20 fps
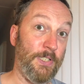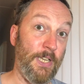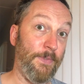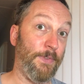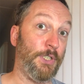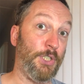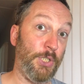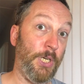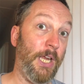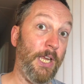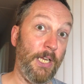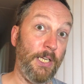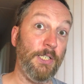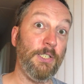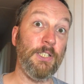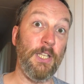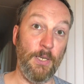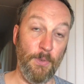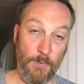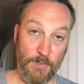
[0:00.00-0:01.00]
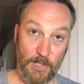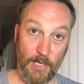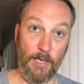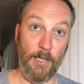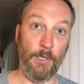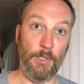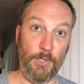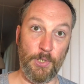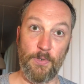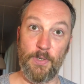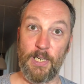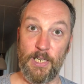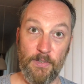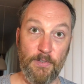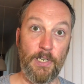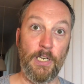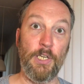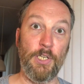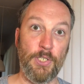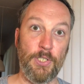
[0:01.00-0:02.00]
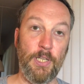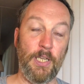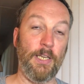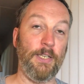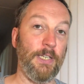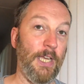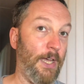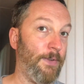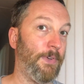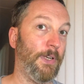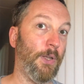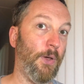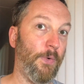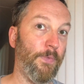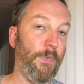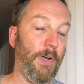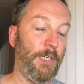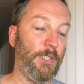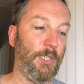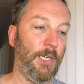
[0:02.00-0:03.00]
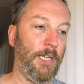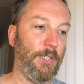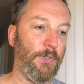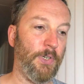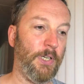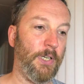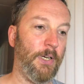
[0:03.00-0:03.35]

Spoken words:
never changed that it was a luxury niche thing to have a long range electric